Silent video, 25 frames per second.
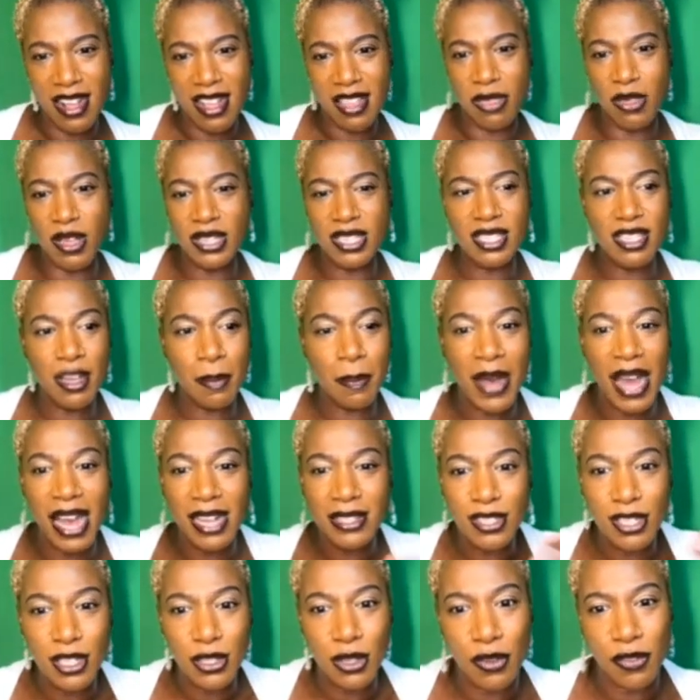This is a
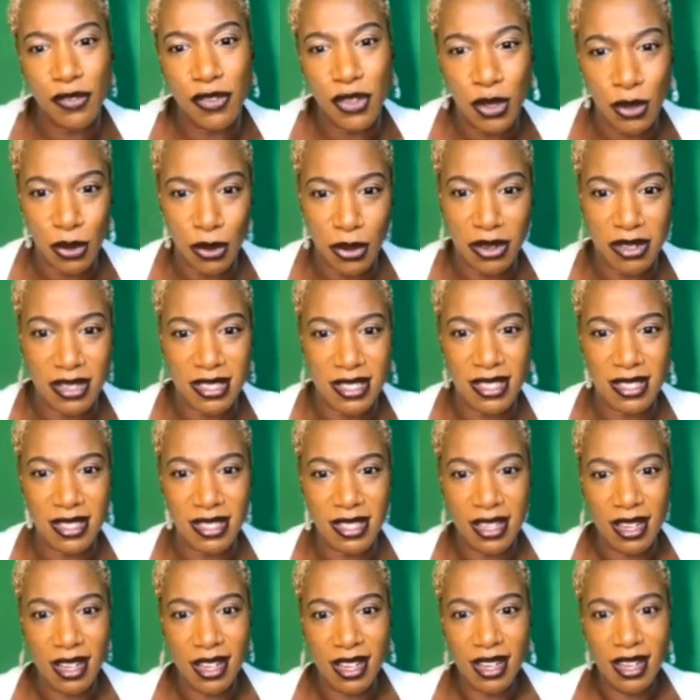pattern of yours.
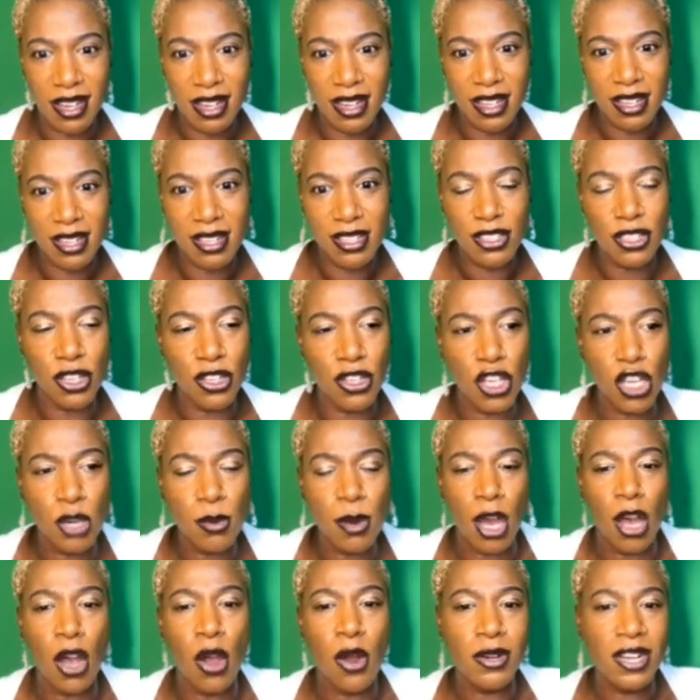So you
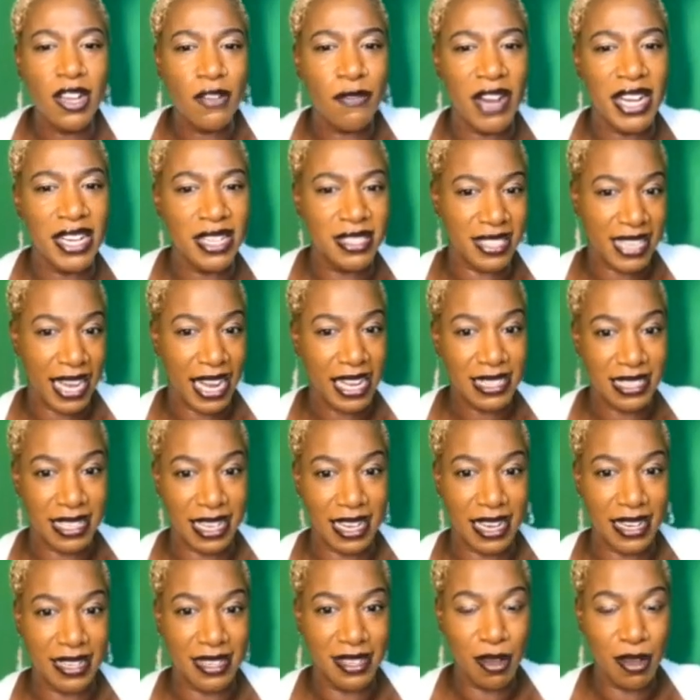are only validated